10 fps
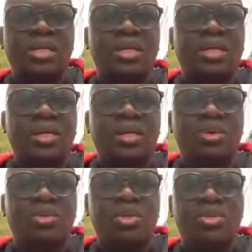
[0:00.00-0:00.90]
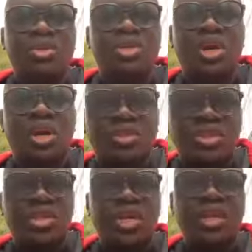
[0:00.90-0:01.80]
I'm going to be sharing with you
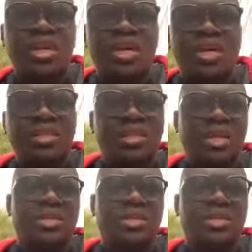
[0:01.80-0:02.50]
at the event